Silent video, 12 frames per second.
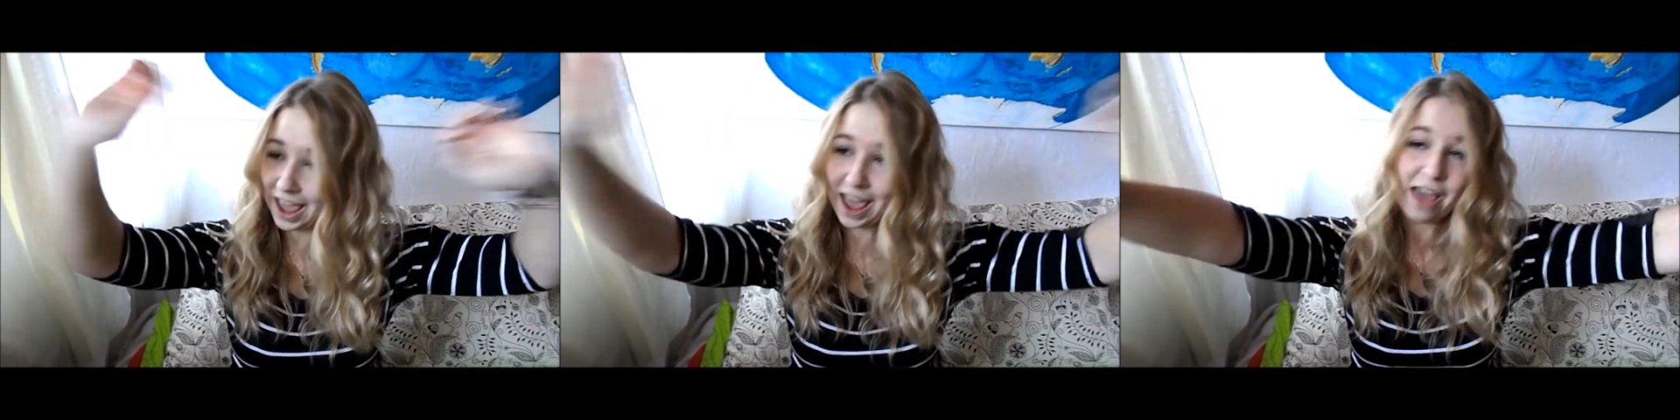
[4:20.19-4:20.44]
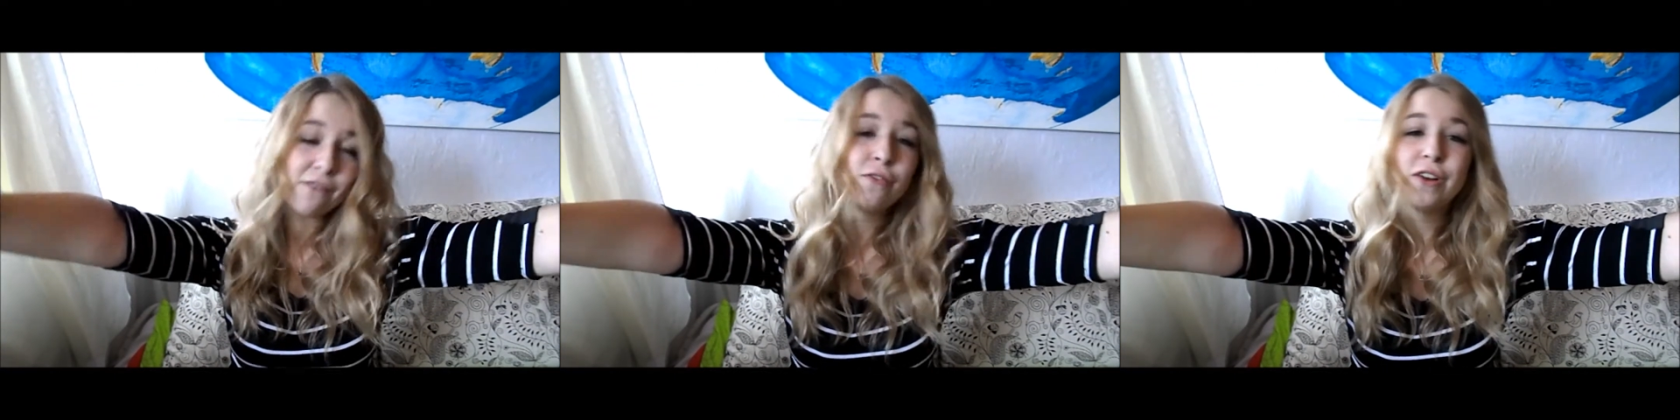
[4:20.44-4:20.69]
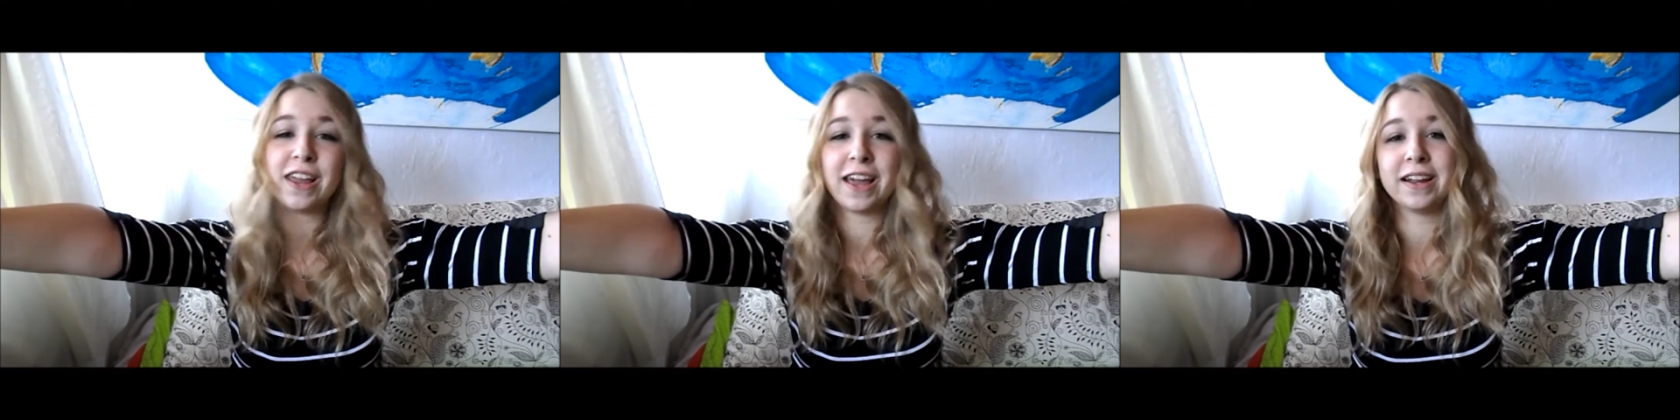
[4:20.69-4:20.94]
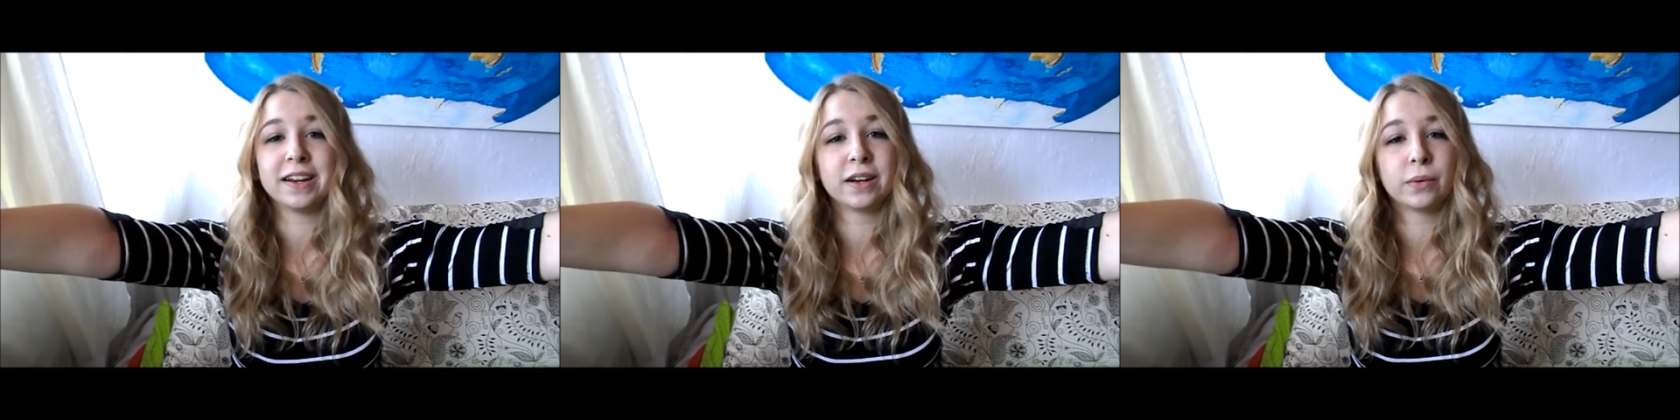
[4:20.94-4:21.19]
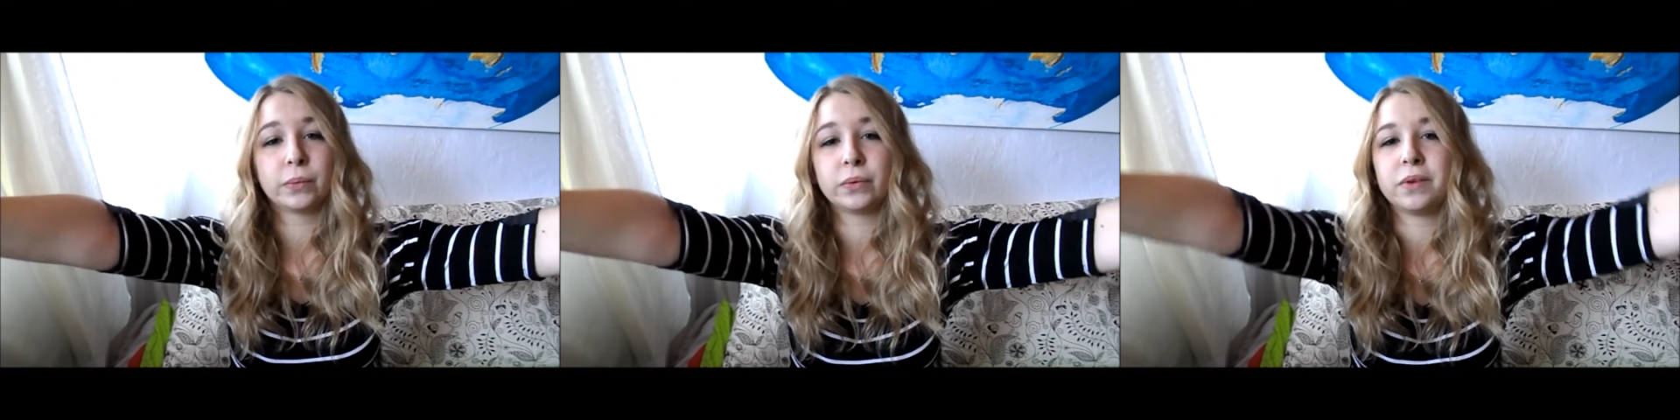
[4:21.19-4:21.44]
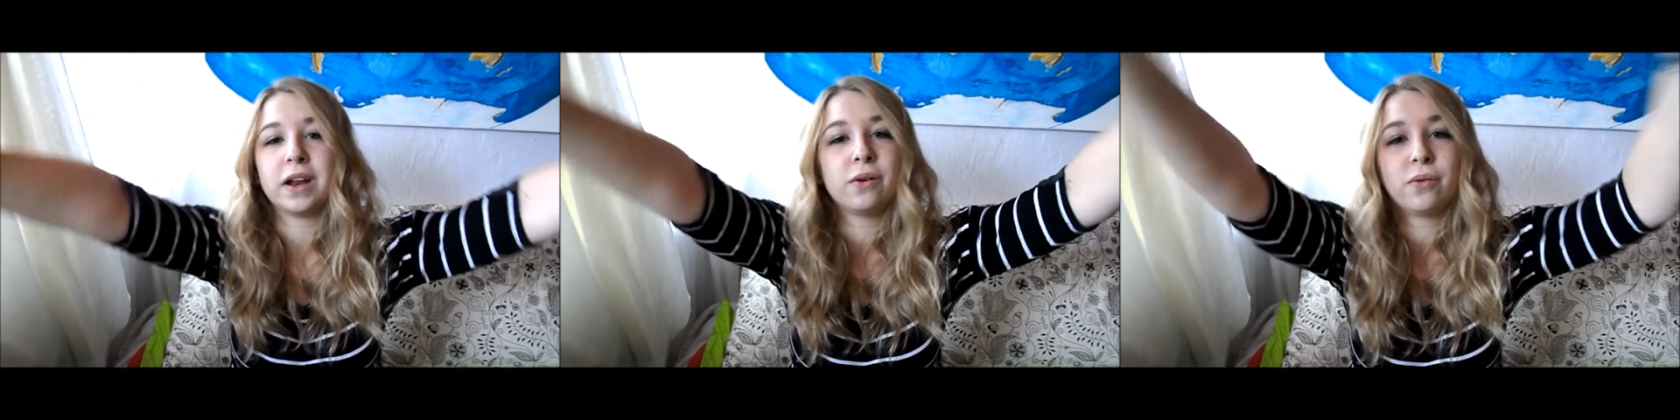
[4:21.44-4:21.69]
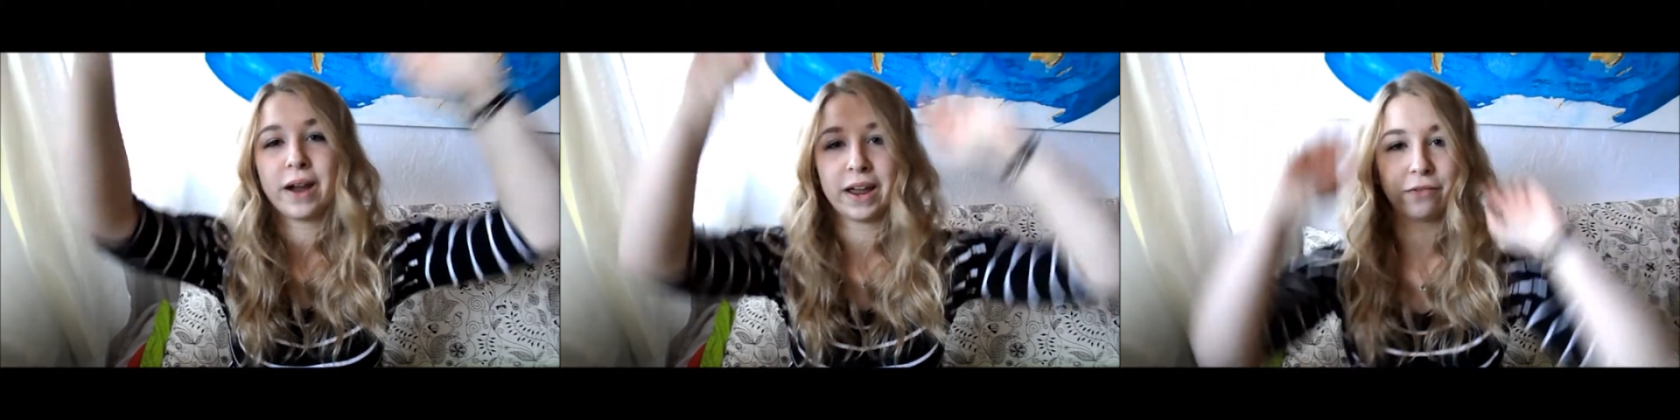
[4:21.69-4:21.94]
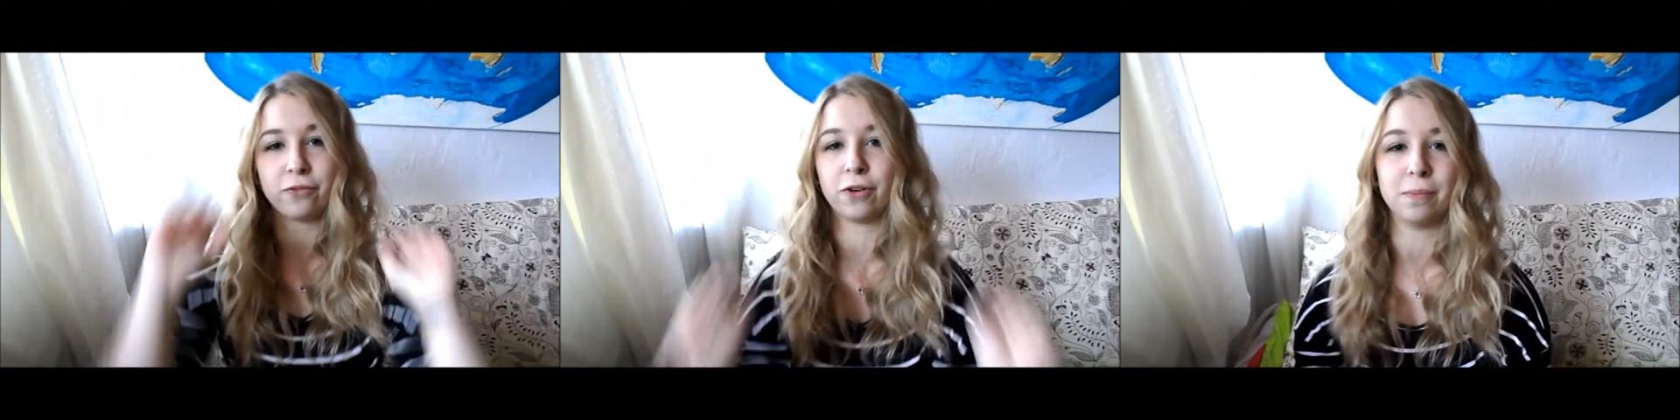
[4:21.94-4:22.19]
every alien ran away
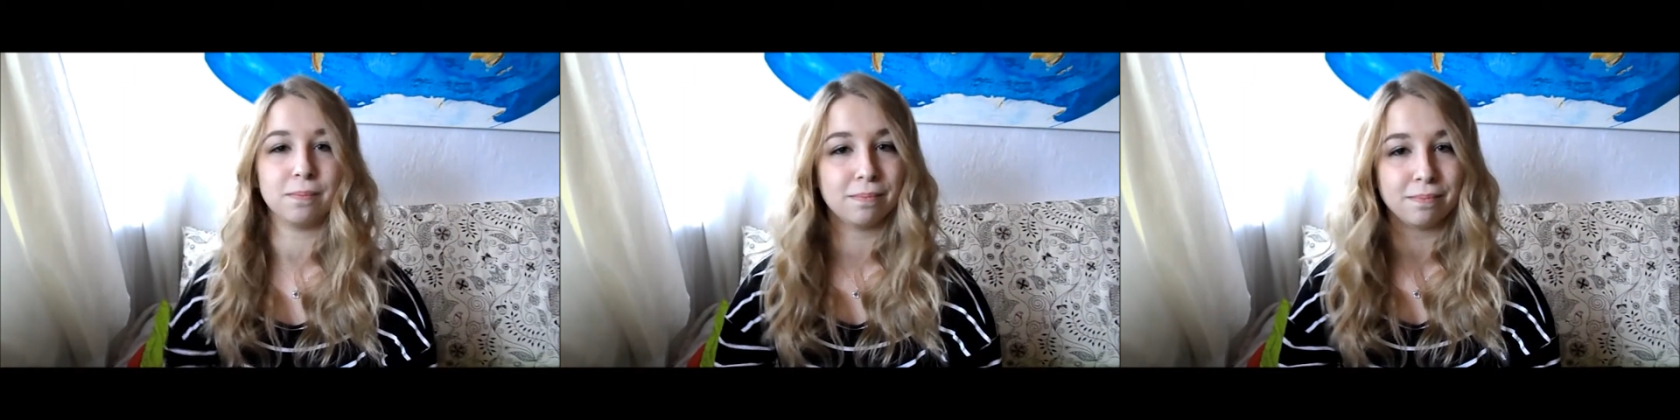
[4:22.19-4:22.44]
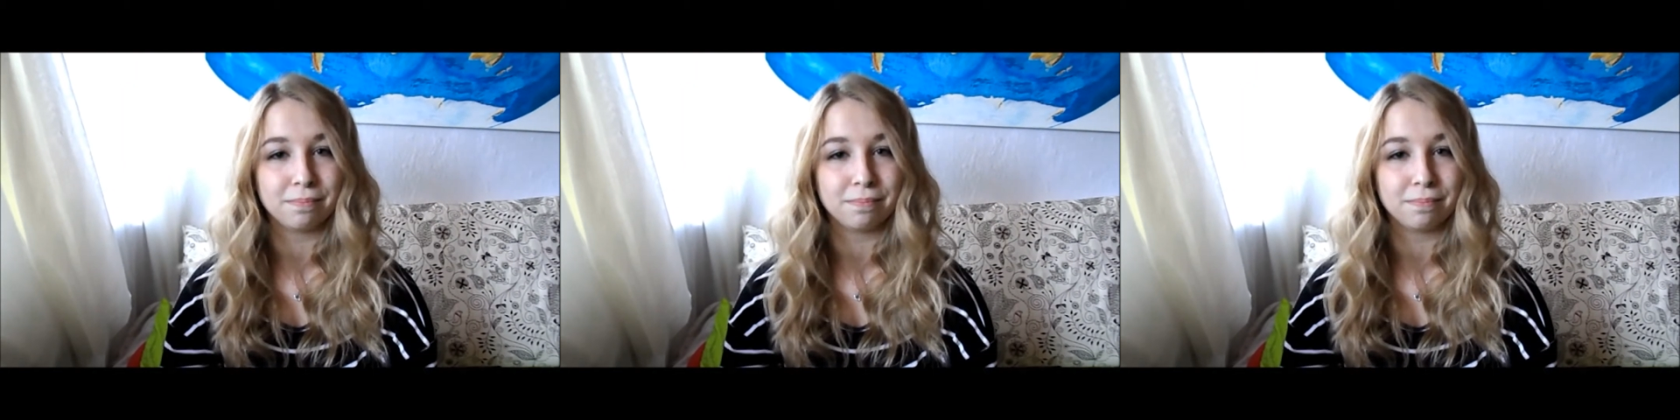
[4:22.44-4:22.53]
from.